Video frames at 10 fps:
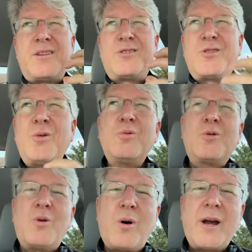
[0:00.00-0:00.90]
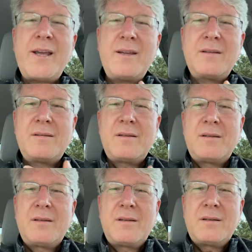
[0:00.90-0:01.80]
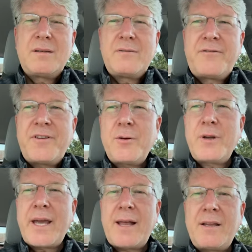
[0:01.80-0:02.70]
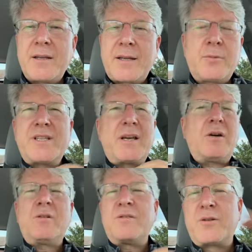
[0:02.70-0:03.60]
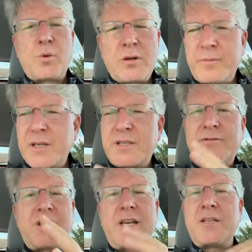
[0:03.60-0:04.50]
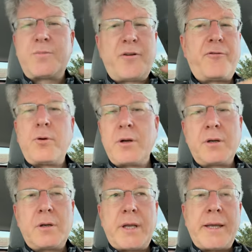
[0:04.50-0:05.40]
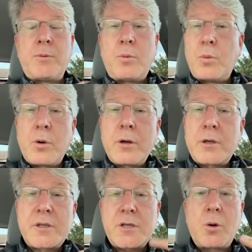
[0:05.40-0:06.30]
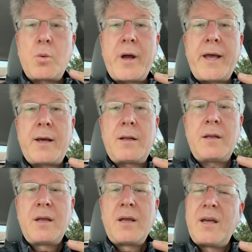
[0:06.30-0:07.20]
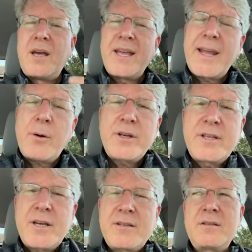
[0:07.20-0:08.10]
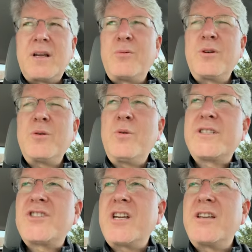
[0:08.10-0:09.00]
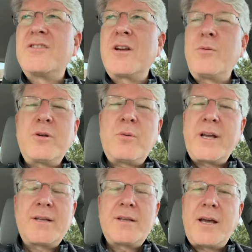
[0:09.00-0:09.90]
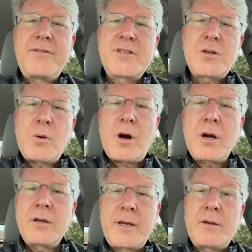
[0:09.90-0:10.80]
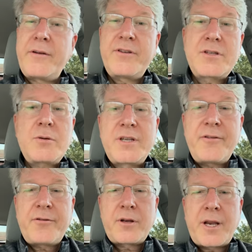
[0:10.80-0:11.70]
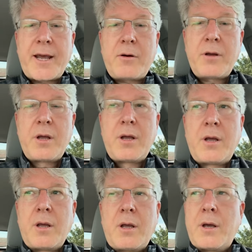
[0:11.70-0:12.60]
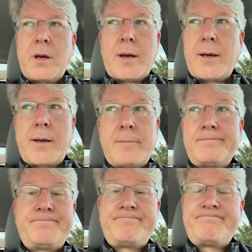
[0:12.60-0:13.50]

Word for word: don't quite fit reality. And we say, oh, the world must have changed. Before it worked so well, and now it doesn't. I wonder what's changed. I wonder why life is so hard now. Life is so different now. Um,